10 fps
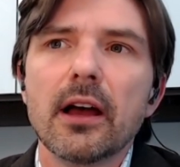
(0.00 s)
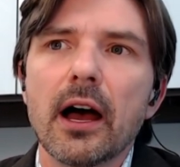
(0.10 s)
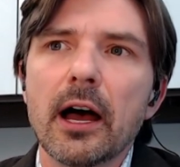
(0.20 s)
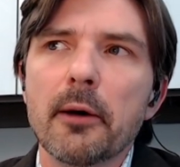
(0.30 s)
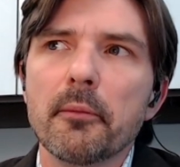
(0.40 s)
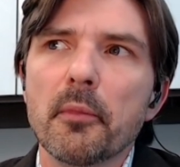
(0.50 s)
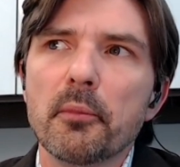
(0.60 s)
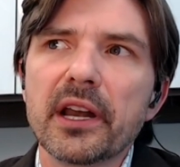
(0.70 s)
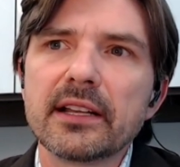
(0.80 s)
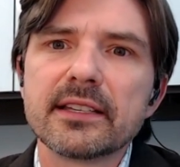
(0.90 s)

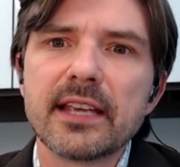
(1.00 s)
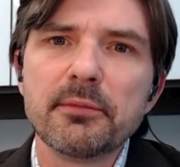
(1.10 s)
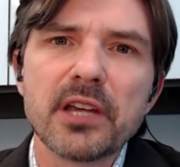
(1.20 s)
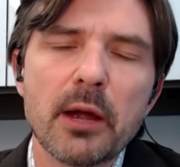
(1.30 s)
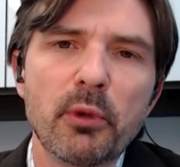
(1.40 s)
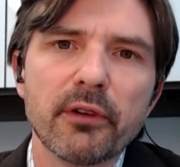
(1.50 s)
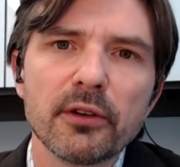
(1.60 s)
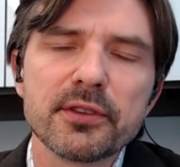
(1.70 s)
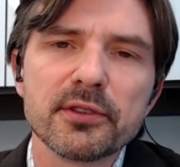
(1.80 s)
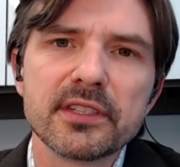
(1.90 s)
But at the same time, we've
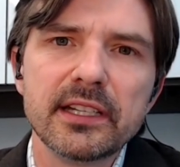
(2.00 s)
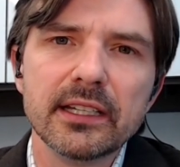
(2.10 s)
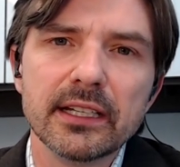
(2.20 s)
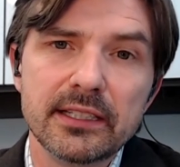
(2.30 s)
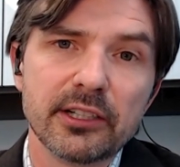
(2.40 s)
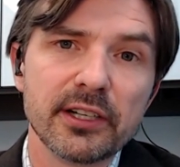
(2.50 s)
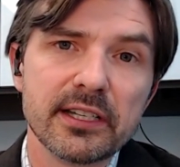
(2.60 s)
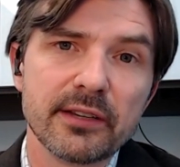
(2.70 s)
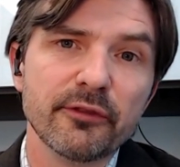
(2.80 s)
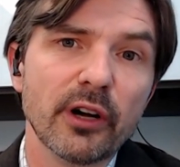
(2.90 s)
also seen a
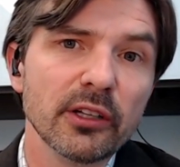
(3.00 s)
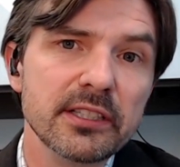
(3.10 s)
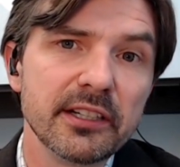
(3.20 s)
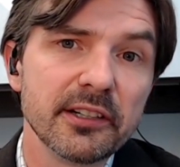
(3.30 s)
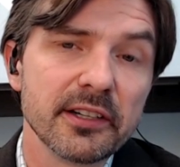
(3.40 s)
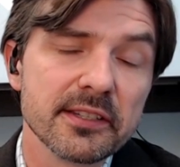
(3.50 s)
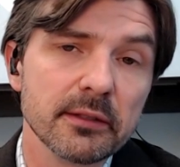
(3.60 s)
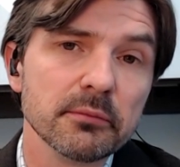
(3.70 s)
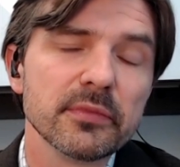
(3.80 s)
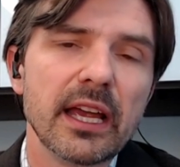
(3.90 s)
decrease in
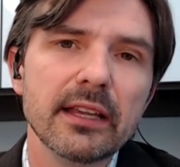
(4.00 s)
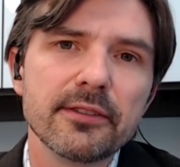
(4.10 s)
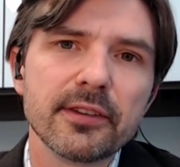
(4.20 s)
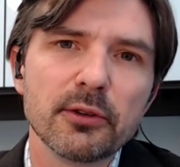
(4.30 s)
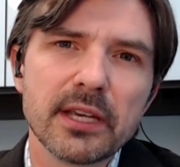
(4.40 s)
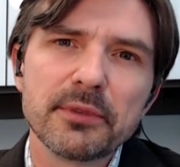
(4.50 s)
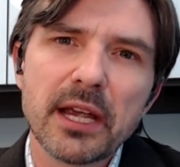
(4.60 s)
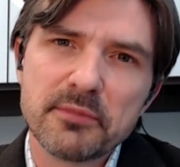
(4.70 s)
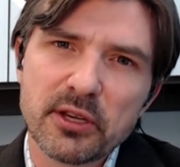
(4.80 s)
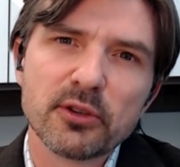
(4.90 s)
volunteerism. And so
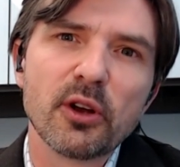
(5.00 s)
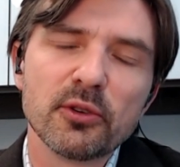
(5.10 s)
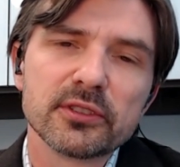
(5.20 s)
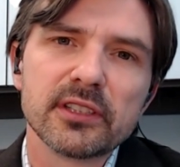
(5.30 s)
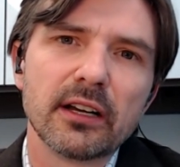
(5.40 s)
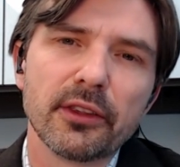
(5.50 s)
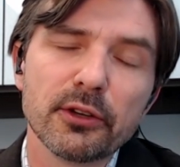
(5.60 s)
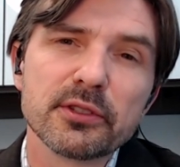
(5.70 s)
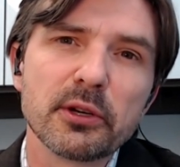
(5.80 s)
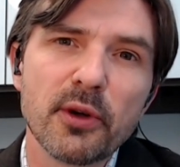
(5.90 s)
sometimes
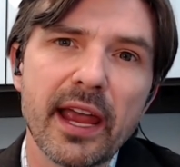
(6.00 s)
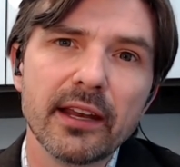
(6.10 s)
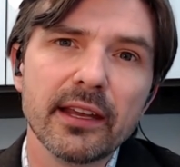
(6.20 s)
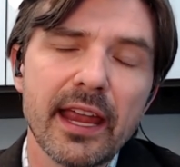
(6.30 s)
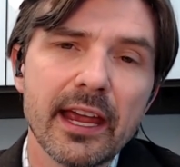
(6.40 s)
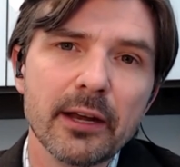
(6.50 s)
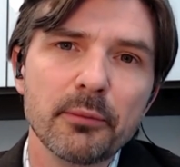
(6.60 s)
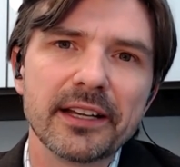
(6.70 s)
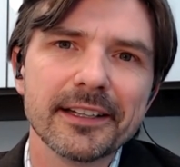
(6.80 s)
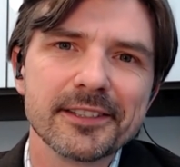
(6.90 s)
those go hand in hand
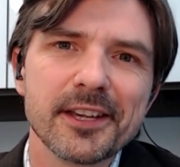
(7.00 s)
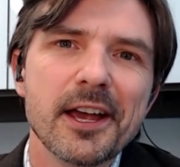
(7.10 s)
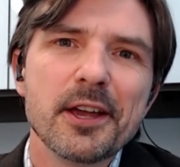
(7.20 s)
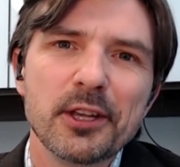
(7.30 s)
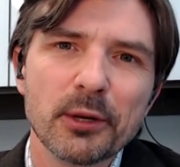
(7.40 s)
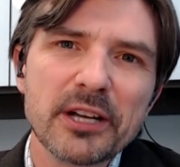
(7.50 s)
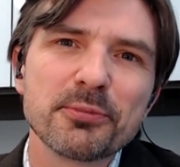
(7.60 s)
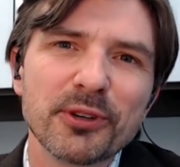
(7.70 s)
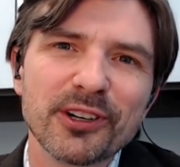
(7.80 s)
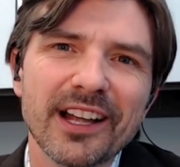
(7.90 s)
because you're
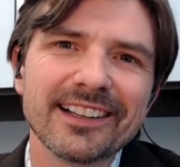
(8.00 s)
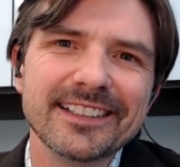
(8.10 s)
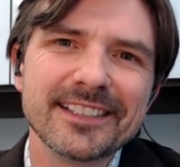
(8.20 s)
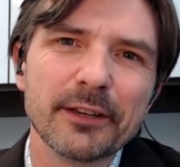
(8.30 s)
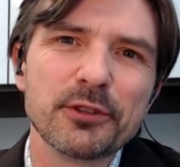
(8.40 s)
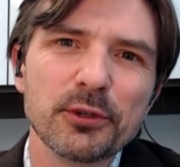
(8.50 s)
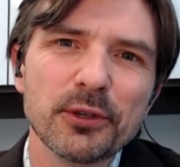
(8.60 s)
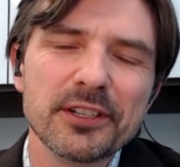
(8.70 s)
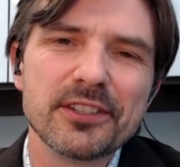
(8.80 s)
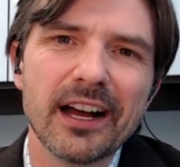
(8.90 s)
much more likely to give
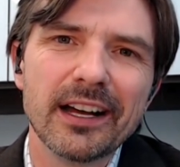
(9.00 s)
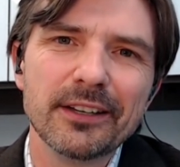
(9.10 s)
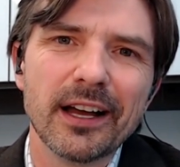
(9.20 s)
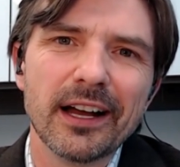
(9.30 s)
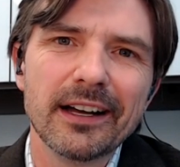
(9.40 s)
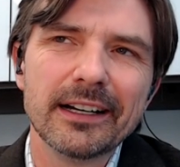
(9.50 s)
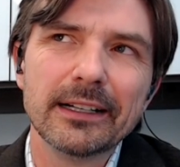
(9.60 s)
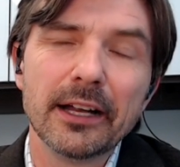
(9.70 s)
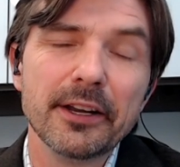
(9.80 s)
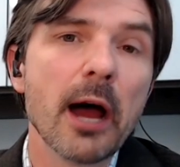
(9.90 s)
to
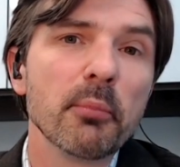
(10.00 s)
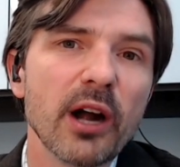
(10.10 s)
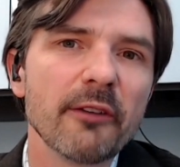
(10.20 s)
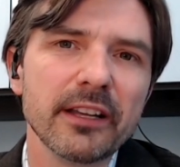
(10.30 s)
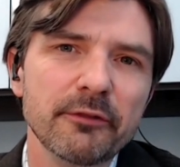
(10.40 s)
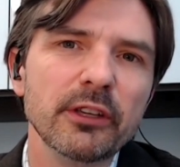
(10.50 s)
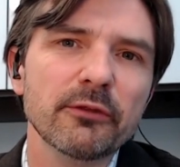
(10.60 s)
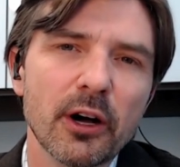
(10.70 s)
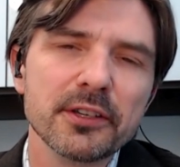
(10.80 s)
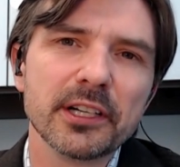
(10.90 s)
a nonprofit if you
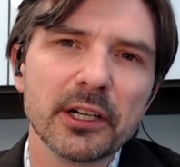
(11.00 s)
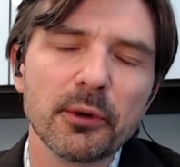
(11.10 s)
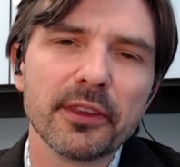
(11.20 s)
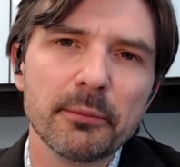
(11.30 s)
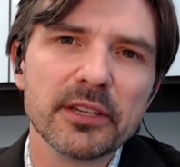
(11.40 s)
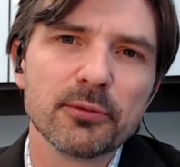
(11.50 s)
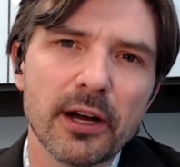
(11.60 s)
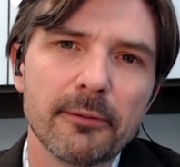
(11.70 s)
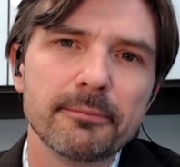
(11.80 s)
volunteer with them as well.